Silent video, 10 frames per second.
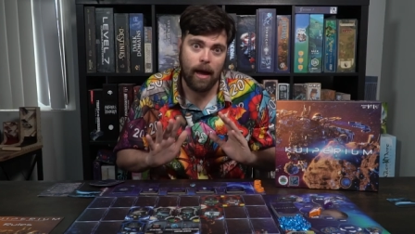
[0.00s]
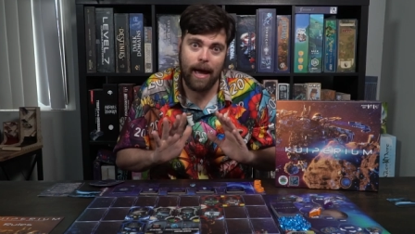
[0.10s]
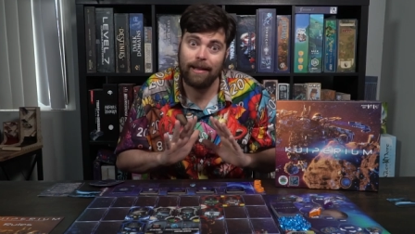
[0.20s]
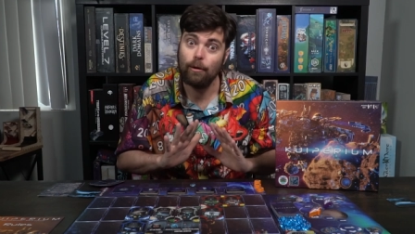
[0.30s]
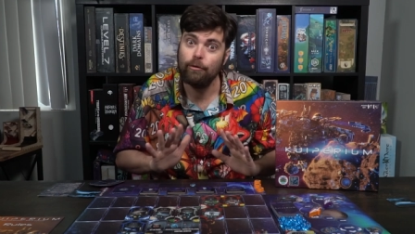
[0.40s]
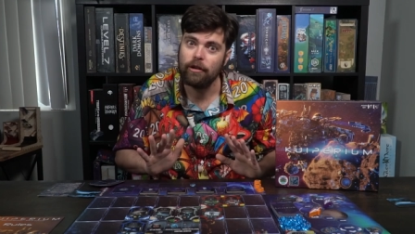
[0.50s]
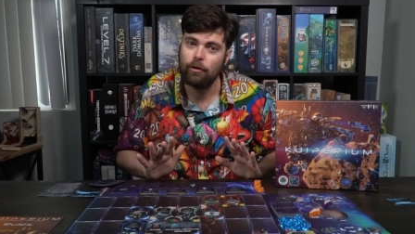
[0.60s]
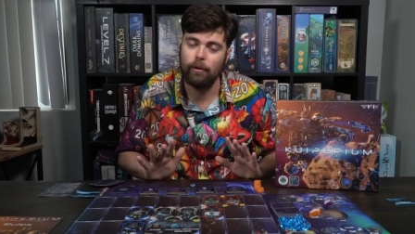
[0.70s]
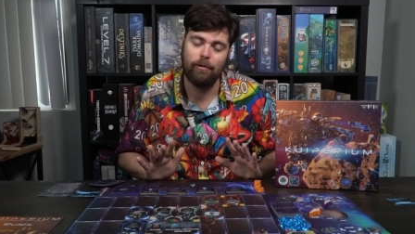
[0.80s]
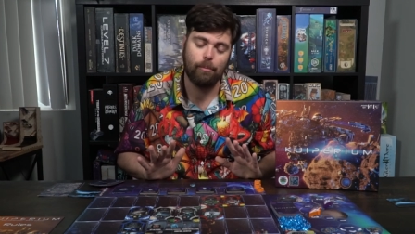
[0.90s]
And losing a
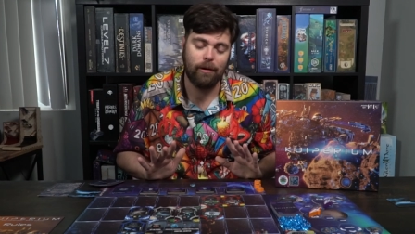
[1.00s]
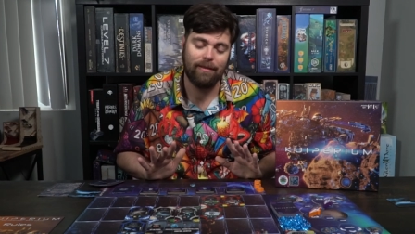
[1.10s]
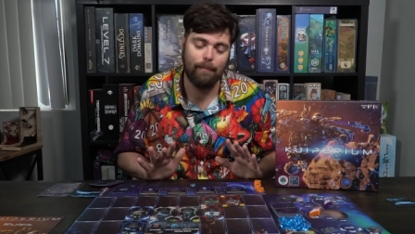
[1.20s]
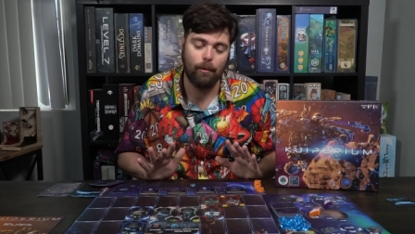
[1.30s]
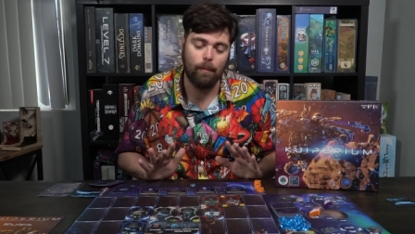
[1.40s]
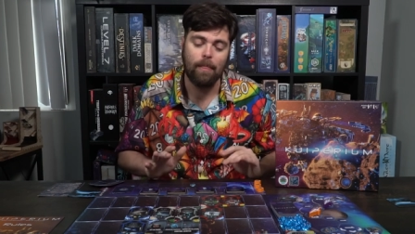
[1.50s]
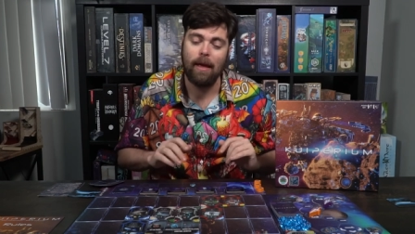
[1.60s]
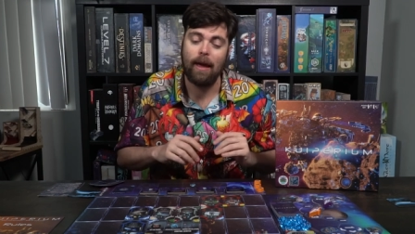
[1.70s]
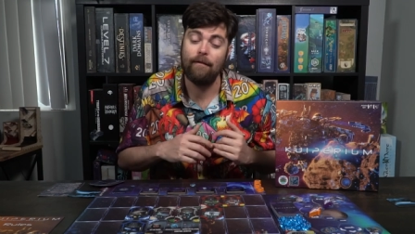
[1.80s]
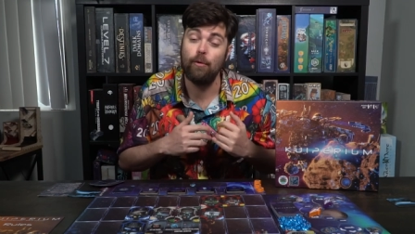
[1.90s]
turn is pretty simple.
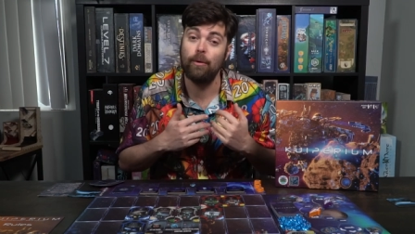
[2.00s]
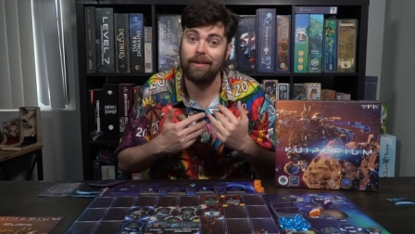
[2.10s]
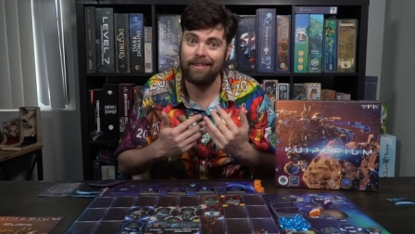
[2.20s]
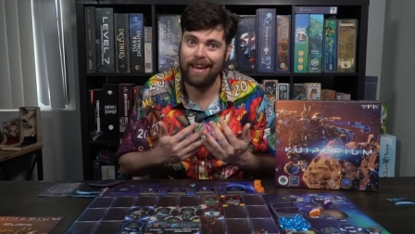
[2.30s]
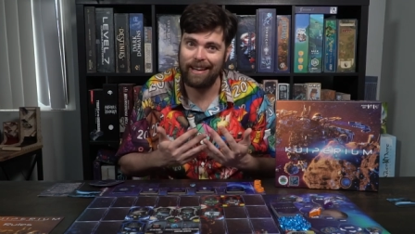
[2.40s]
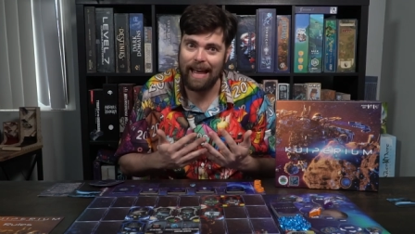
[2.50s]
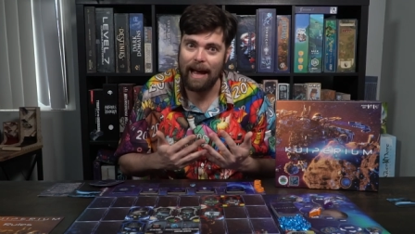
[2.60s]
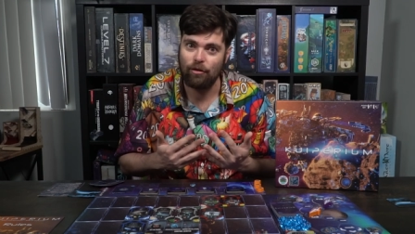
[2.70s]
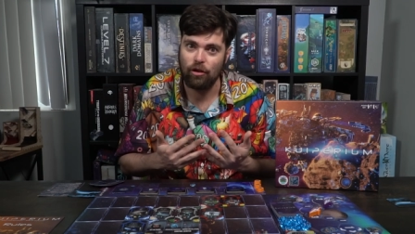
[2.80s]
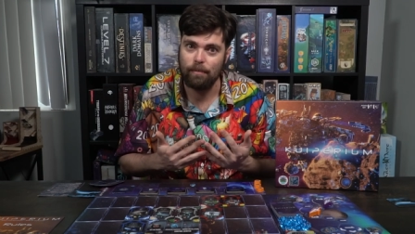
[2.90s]
If you were to take an
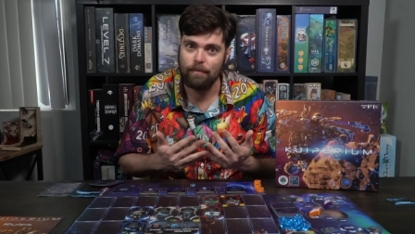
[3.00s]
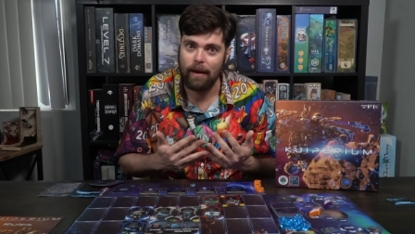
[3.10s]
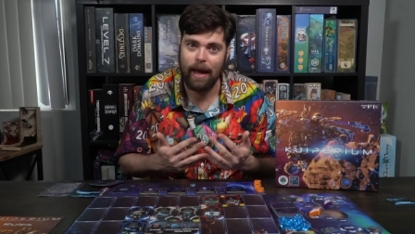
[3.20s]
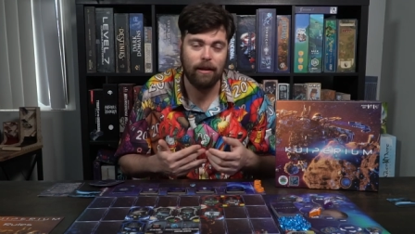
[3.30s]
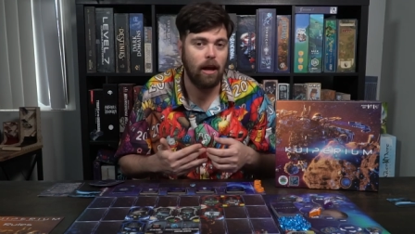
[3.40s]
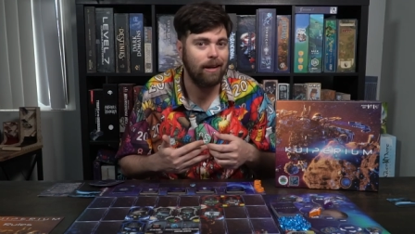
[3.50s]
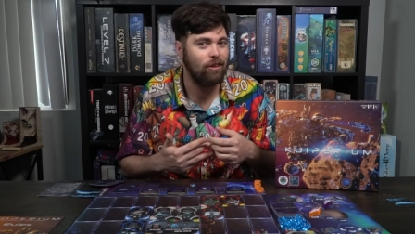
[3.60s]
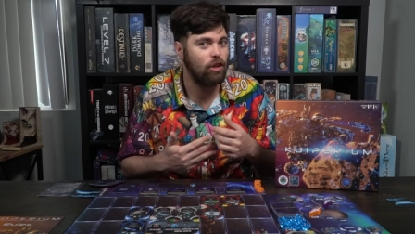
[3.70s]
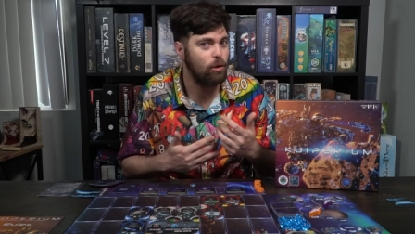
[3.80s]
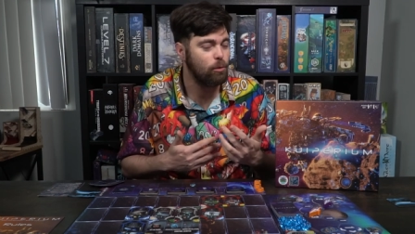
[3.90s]
action and not get
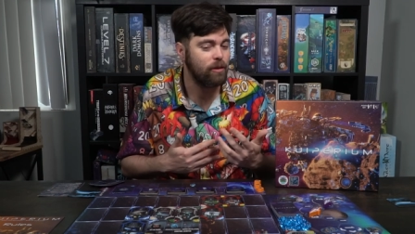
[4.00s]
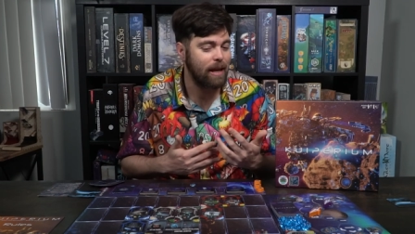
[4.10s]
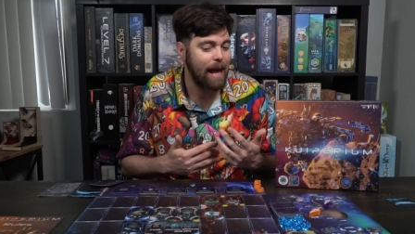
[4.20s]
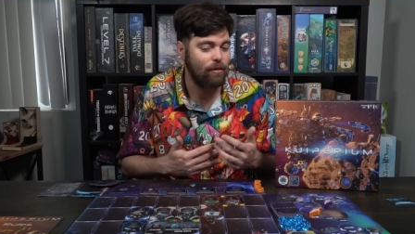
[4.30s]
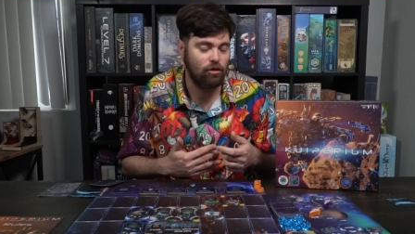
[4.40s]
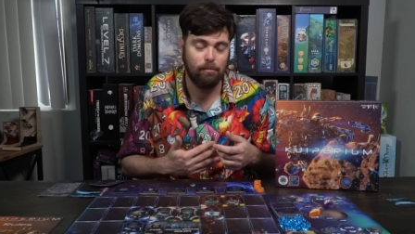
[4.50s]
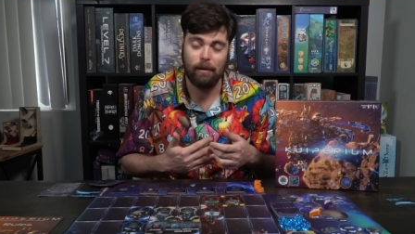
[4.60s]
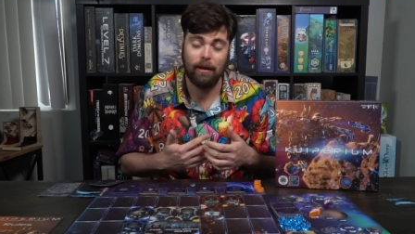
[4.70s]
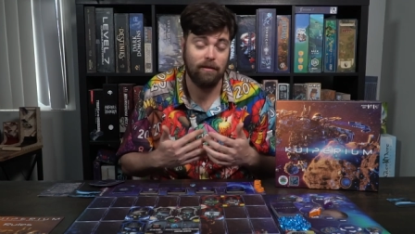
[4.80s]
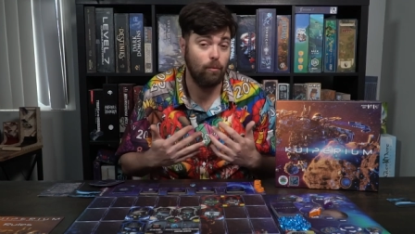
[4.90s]
to use that action
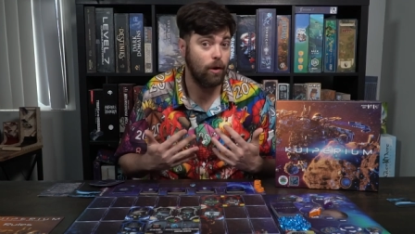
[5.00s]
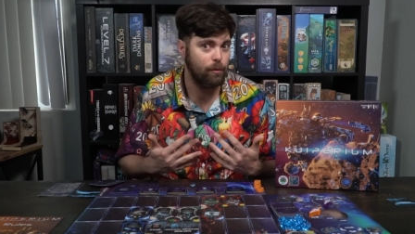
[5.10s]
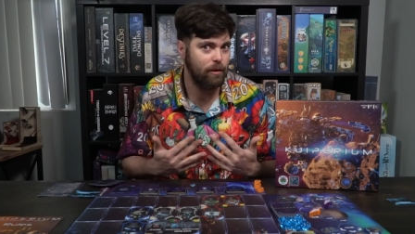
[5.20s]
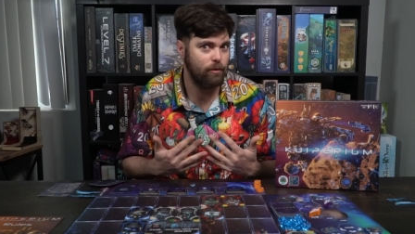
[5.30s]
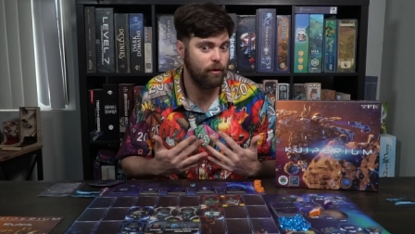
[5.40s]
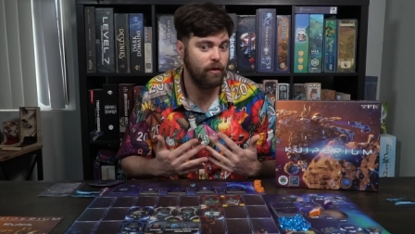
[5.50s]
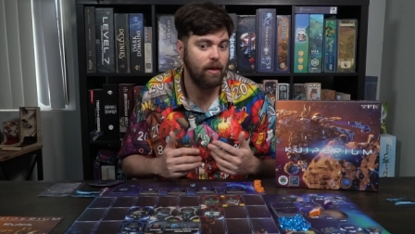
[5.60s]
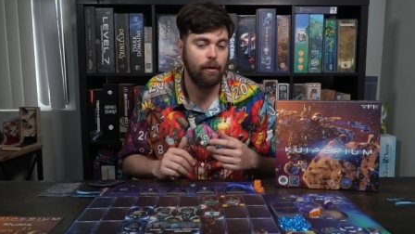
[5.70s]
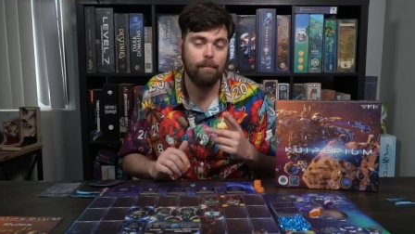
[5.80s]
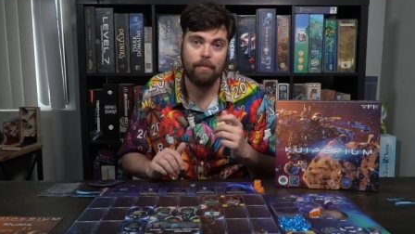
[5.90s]
because of one reason or
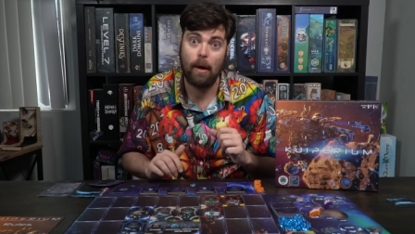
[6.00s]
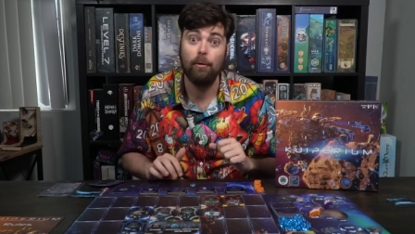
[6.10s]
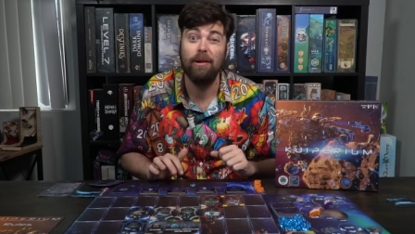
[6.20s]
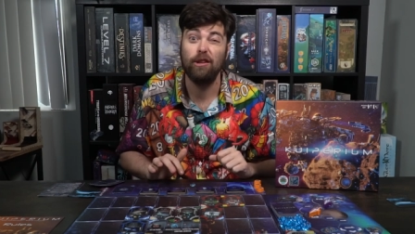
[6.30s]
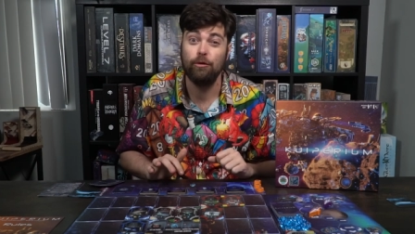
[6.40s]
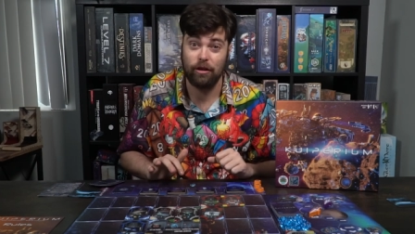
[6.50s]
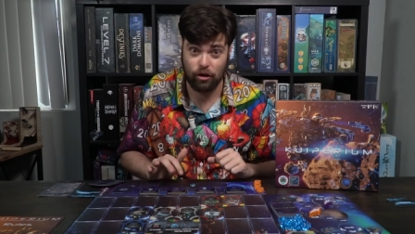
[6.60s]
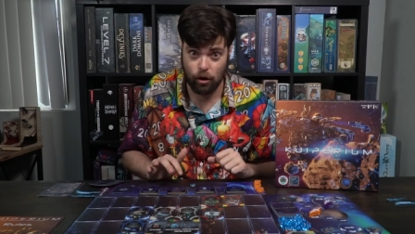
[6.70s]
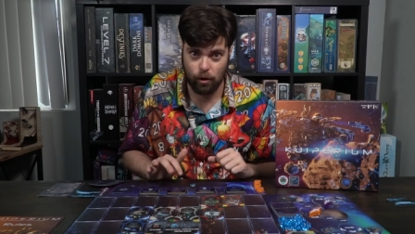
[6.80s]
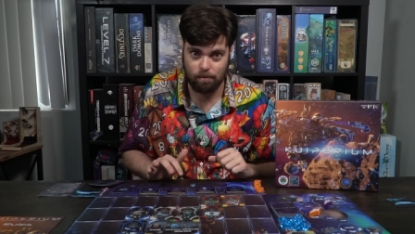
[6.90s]
another, that would be losing a
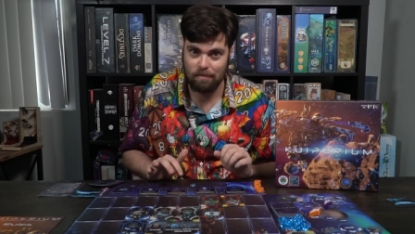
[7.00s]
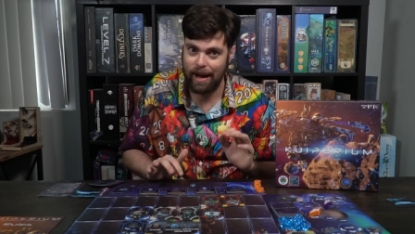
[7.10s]
turn.